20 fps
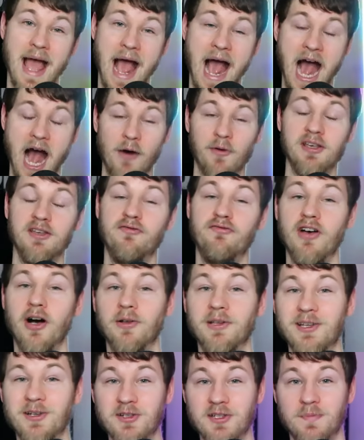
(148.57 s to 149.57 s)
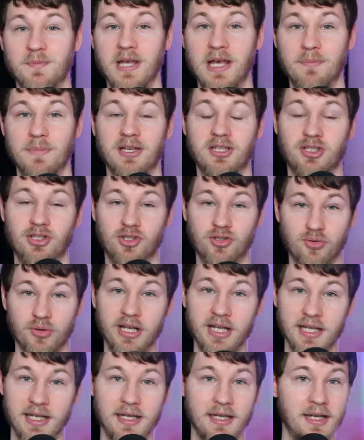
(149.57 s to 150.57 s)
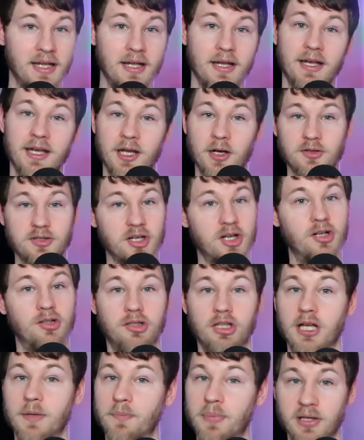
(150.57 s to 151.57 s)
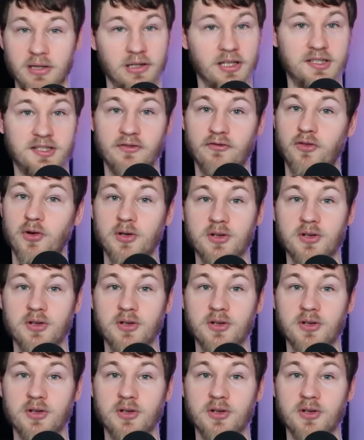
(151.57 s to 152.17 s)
how he felt he was being mistreated. Here's a clip, listen for